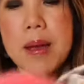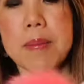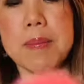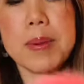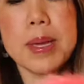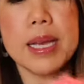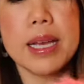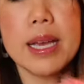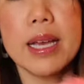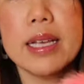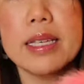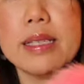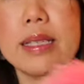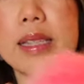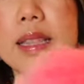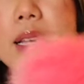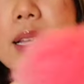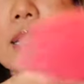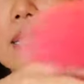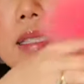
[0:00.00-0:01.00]
because
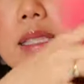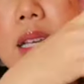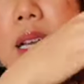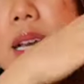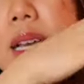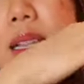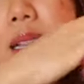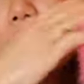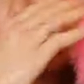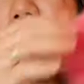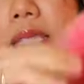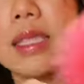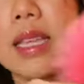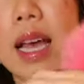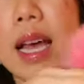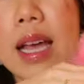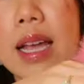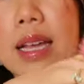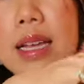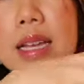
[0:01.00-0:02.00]
this on the
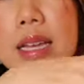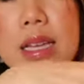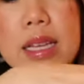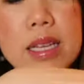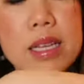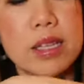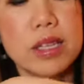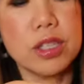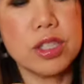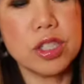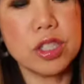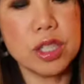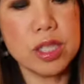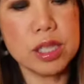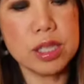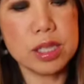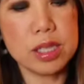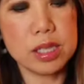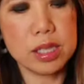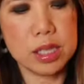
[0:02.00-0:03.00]
side
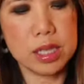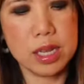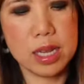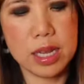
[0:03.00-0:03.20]
just